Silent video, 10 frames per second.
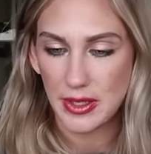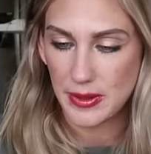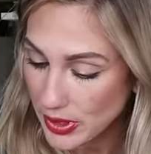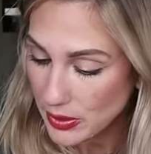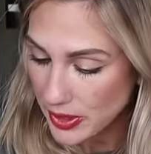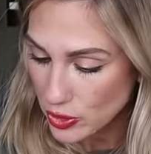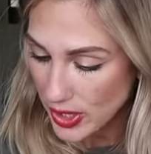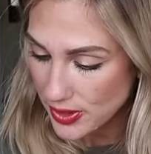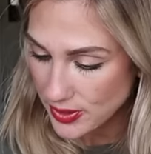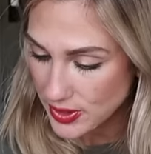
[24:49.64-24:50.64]
I really want to
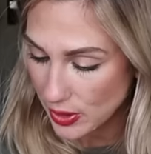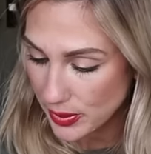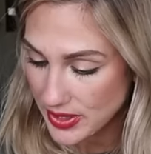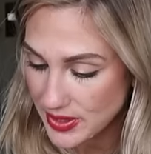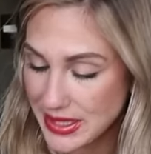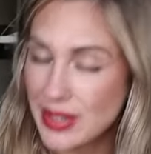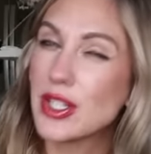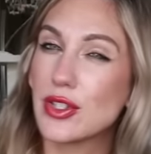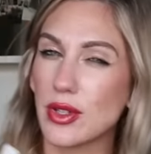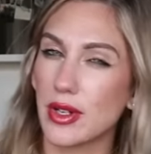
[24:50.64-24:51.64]
try this though, because a
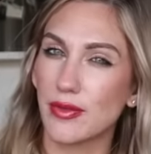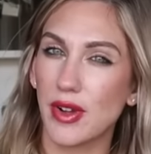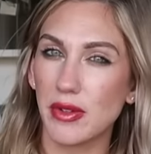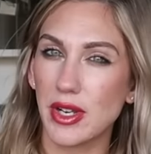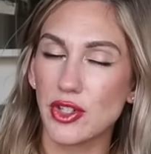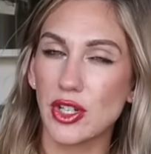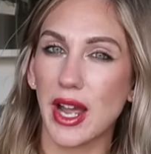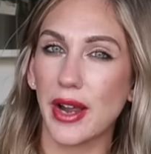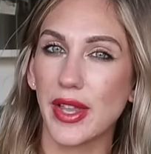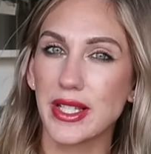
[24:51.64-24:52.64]
tinted serum foundation,
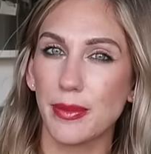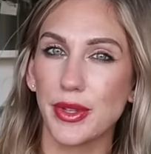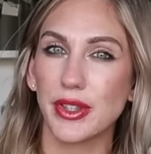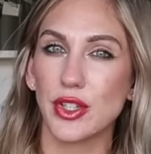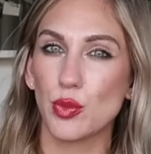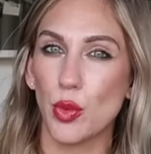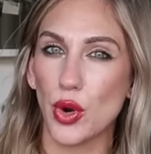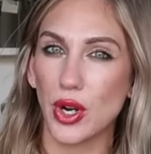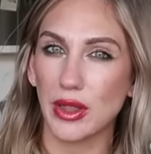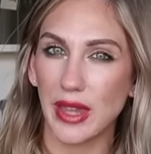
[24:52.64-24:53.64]
I like something that's
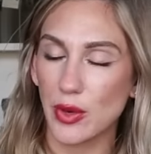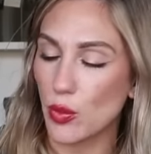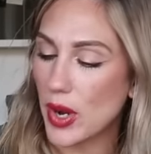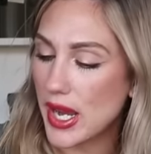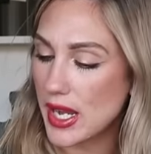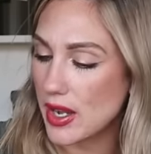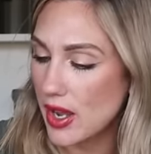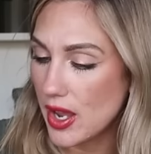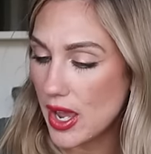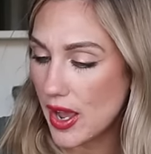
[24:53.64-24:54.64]
more
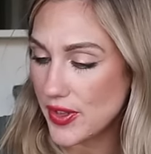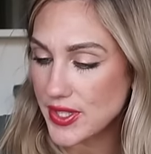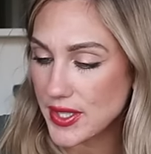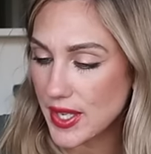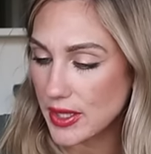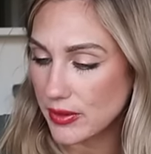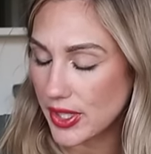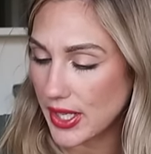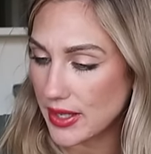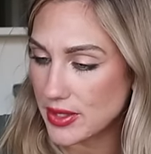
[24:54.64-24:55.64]
lightweight, this has
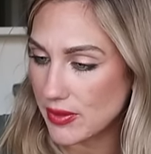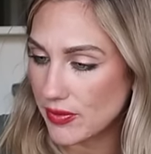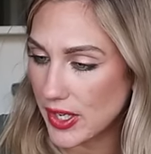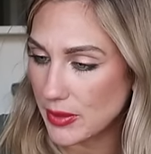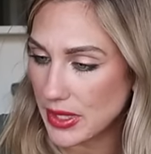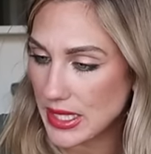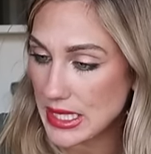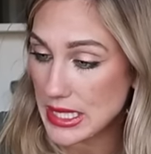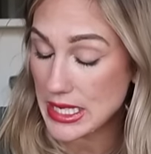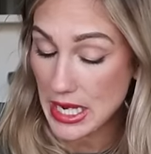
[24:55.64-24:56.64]
hyaluronic acid and vitamin
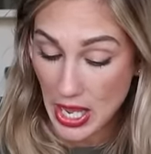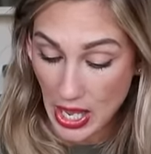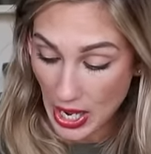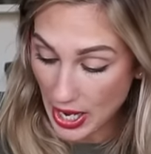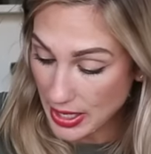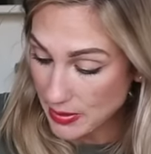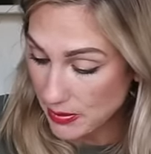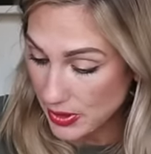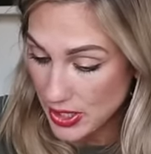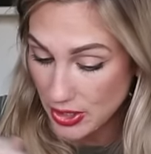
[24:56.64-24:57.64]
E. I'm
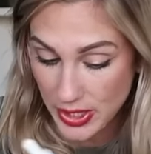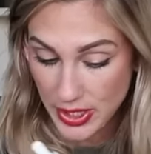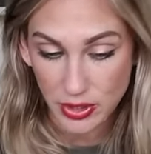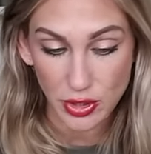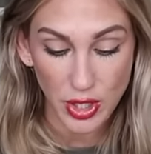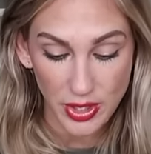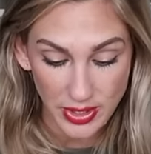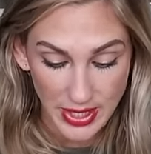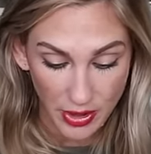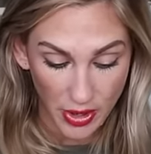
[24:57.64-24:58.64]
curious to try
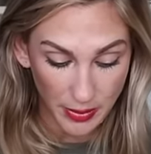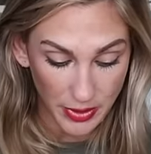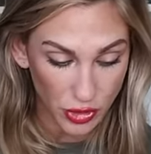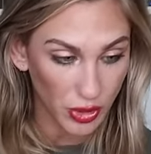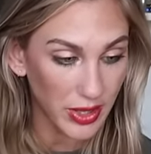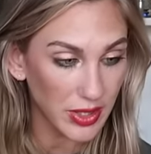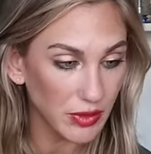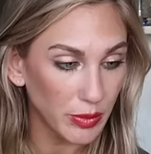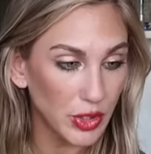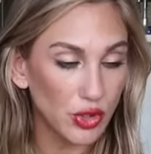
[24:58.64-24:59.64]
this out. I'm gonna try this
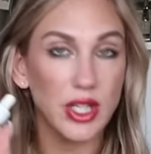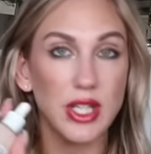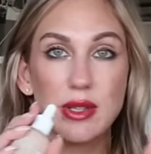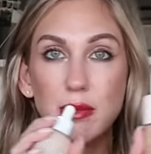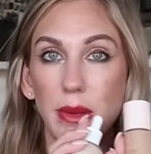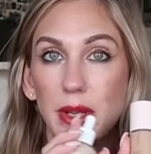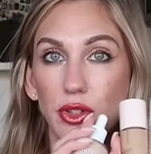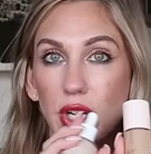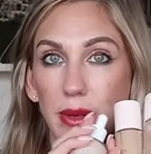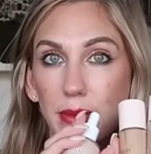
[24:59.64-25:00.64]
from Catrice. Maybe I'll
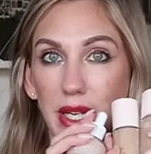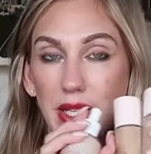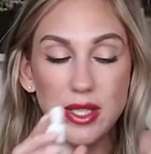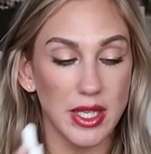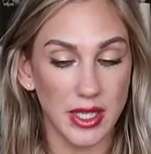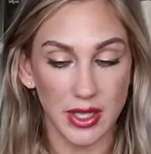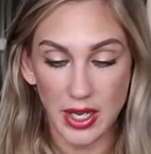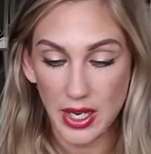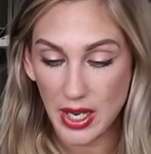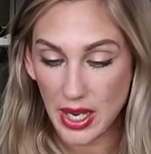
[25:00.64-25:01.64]
try to mix it
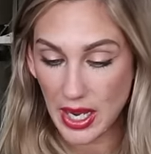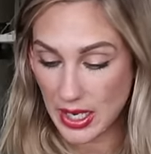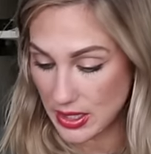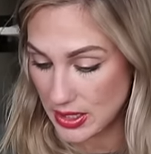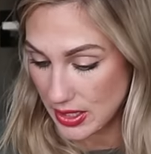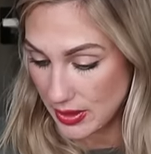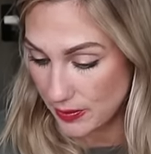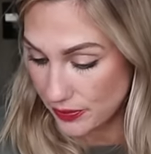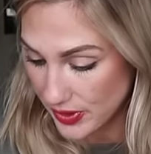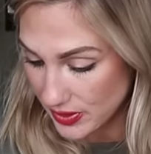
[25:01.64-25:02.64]
and um,
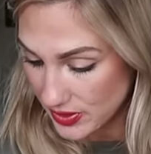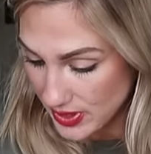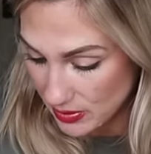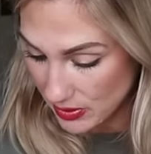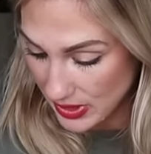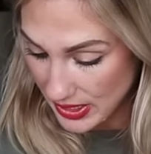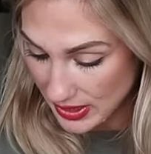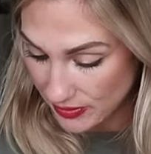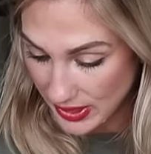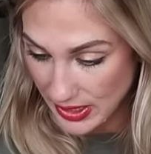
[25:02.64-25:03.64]
see what we
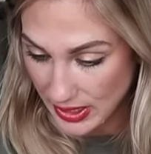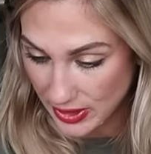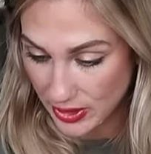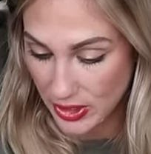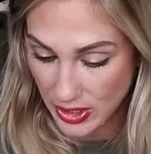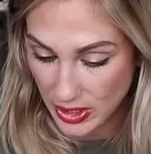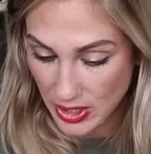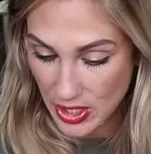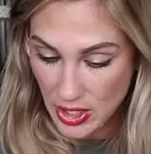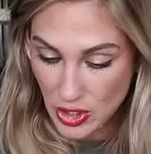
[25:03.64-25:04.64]
get, if I can get a
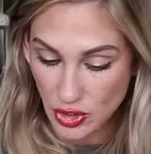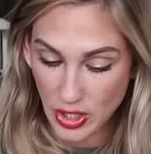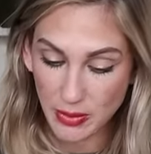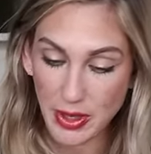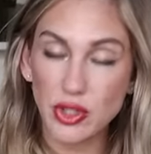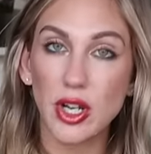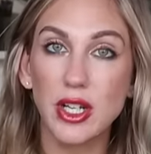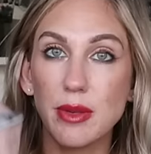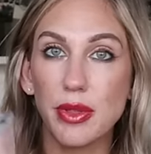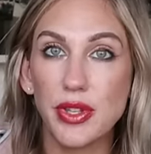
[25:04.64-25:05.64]
good shade match
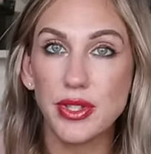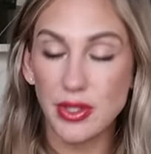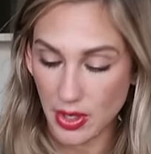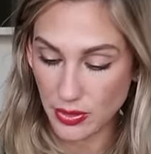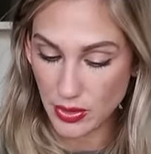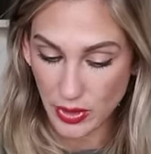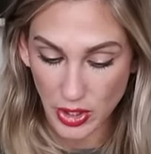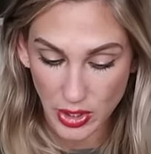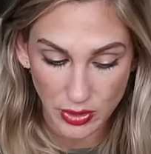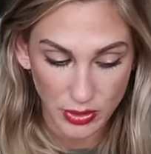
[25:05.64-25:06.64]
it. But this is also a
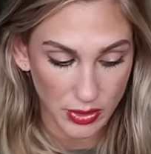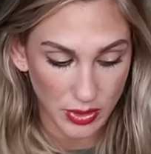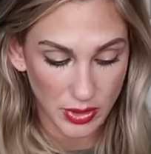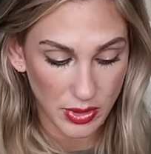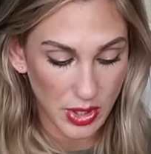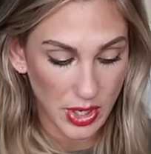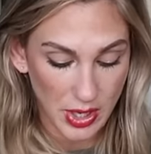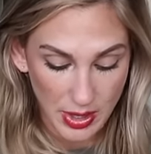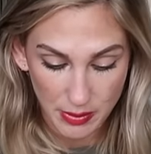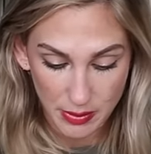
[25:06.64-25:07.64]
cute
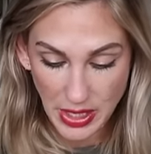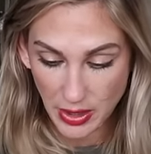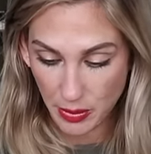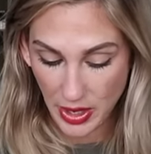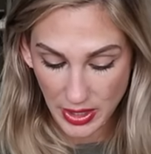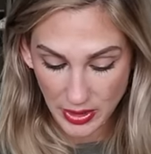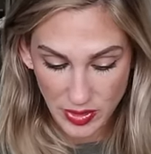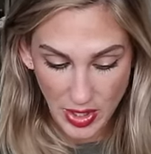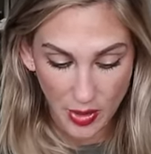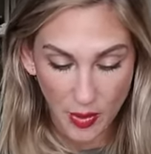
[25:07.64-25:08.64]
makeup bag.
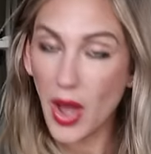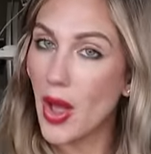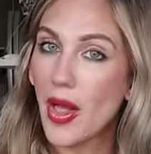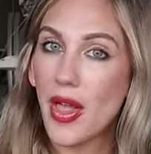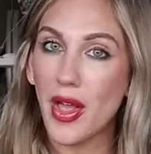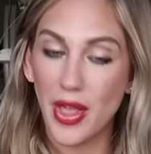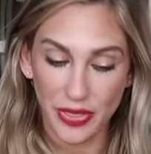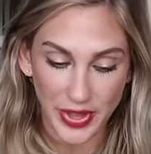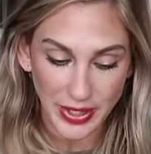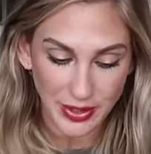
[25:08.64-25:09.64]
So
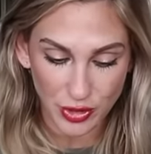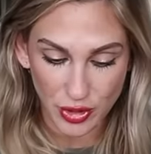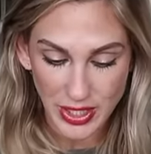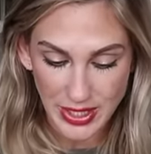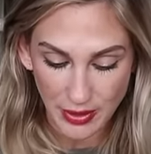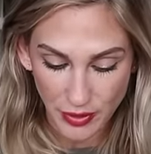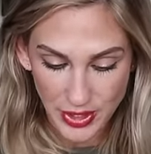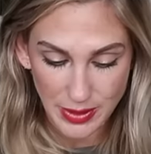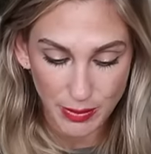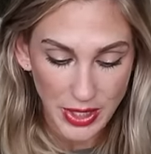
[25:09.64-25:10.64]
thanks Catrice and for
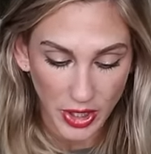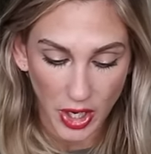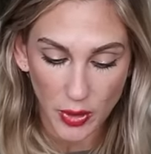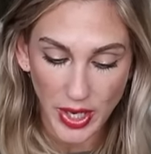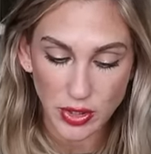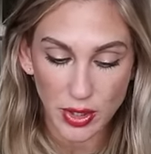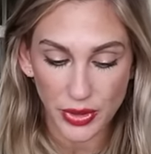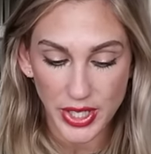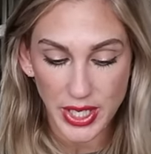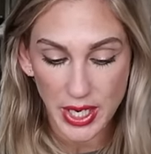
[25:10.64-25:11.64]
this mirror. Okay,
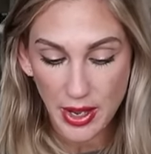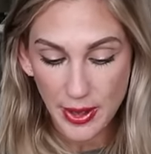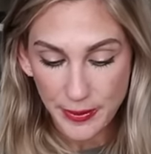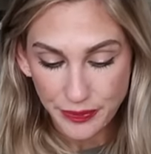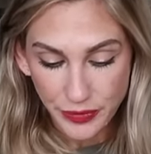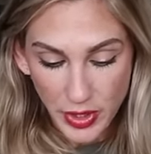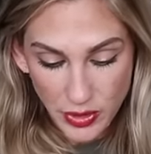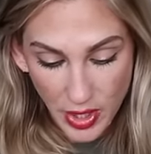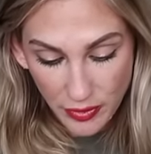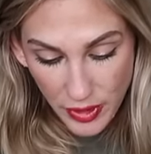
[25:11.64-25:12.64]
so the
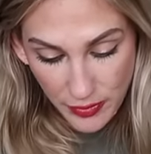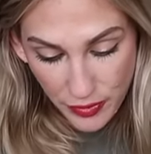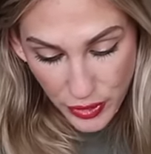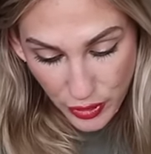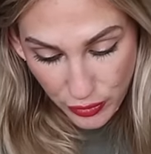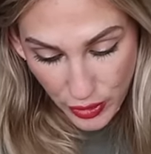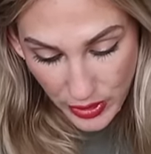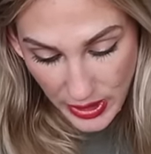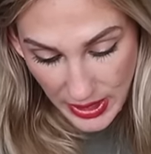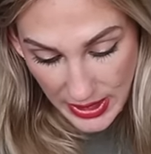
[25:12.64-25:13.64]
soft glam filter
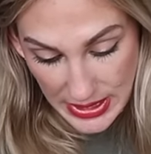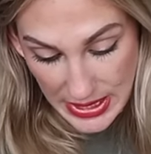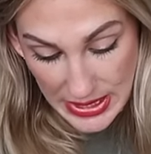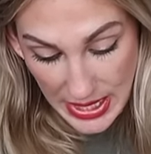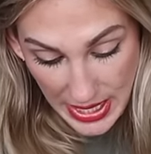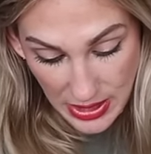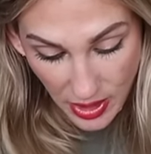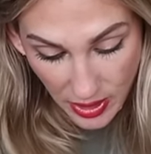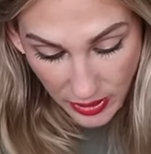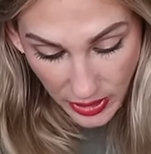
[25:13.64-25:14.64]
fluid is
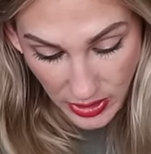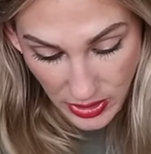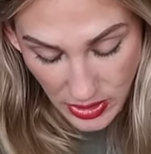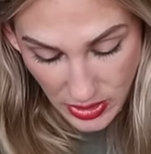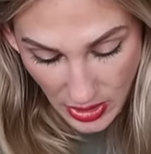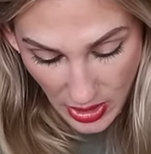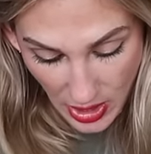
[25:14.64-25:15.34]
$10.